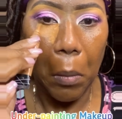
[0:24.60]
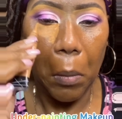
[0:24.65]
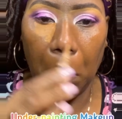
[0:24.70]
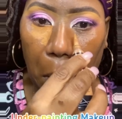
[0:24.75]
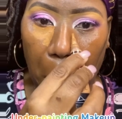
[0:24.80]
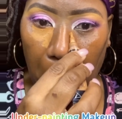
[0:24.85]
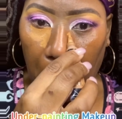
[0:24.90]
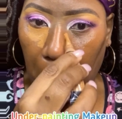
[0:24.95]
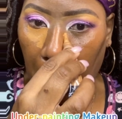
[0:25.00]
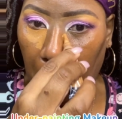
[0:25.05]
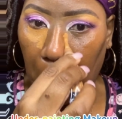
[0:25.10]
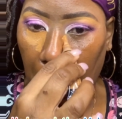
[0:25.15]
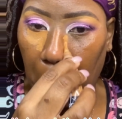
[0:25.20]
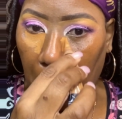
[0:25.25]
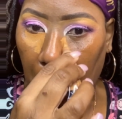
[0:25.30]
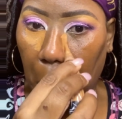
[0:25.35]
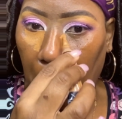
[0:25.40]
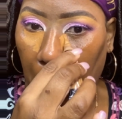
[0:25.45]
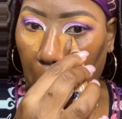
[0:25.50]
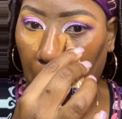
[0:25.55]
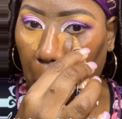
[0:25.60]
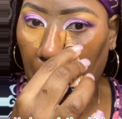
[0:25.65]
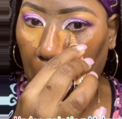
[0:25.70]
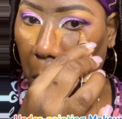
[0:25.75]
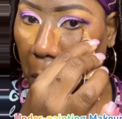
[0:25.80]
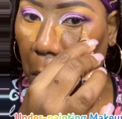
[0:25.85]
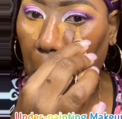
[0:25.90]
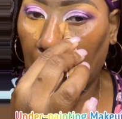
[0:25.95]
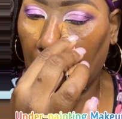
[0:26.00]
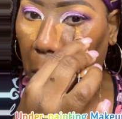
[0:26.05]
Now I'm going to highlight
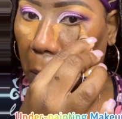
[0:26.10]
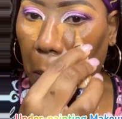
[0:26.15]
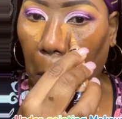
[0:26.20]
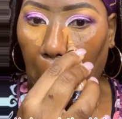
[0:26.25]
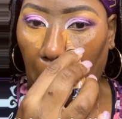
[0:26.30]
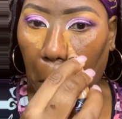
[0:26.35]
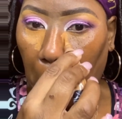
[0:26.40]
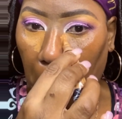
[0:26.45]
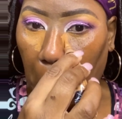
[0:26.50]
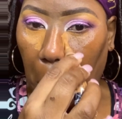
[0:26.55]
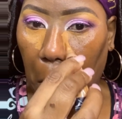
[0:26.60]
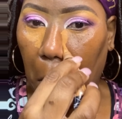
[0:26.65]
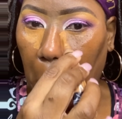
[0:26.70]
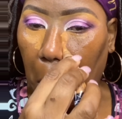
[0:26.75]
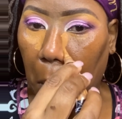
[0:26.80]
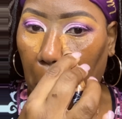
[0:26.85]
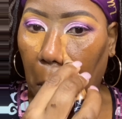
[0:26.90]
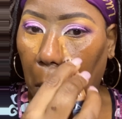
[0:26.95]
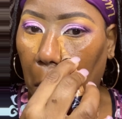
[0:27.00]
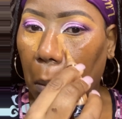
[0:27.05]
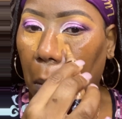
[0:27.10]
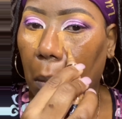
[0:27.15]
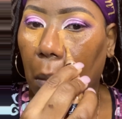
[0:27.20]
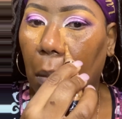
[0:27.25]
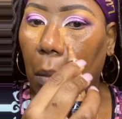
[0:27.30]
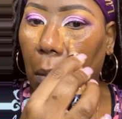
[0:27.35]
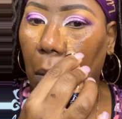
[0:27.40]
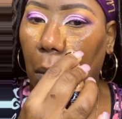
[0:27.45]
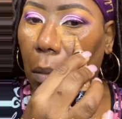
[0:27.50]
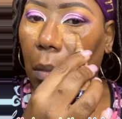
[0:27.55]
some areas with a lighter
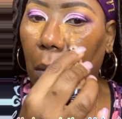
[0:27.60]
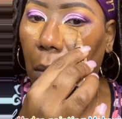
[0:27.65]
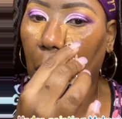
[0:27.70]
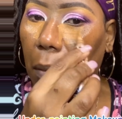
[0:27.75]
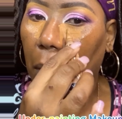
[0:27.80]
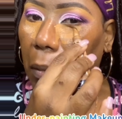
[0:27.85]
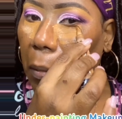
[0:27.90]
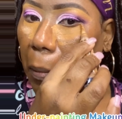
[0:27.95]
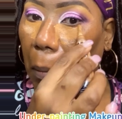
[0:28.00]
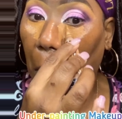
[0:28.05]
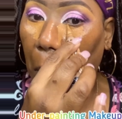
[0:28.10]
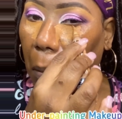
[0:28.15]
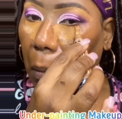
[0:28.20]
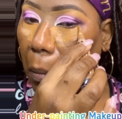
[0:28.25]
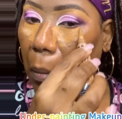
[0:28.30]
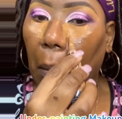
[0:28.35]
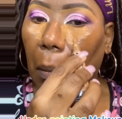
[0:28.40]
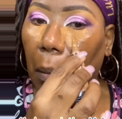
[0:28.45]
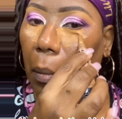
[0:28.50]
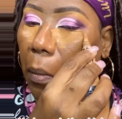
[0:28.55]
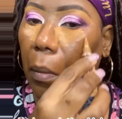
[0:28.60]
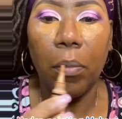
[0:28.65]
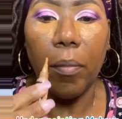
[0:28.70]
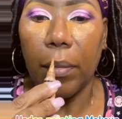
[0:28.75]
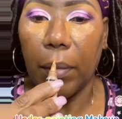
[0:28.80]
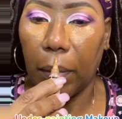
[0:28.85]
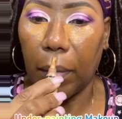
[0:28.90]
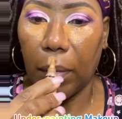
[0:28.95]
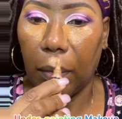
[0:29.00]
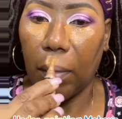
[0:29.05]
concealer, and those
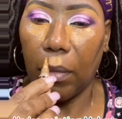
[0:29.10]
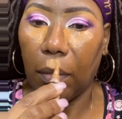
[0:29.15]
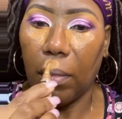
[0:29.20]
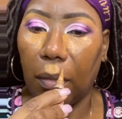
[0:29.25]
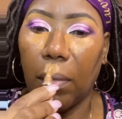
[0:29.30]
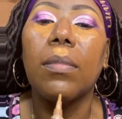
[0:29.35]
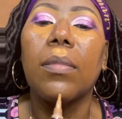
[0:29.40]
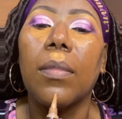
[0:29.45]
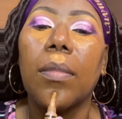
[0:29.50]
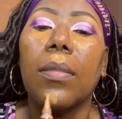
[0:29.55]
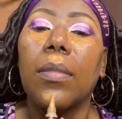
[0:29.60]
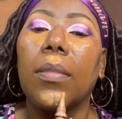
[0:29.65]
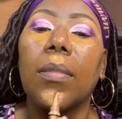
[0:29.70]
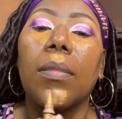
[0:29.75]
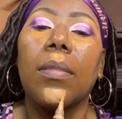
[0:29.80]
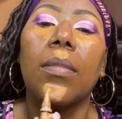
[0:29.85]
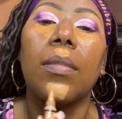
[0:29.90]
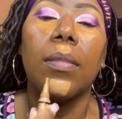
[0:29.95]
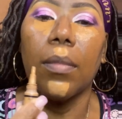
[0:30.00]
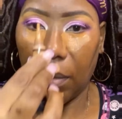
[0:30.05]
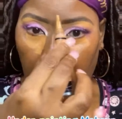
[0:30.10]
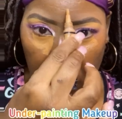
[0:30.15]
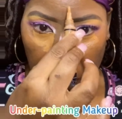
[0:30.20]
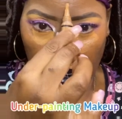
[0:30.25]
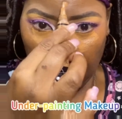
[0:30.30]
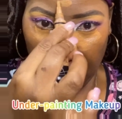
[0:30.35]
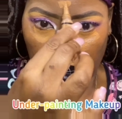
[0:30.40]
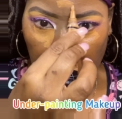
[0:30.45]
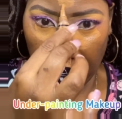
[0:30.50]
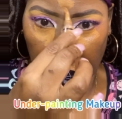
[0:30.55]
highlighted areas are under the eyes,
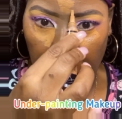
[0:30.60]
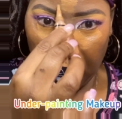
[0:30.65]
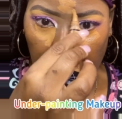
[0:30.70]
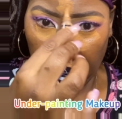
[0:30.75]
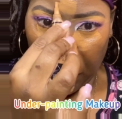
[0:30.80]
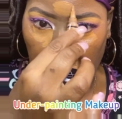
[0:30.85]
the cupid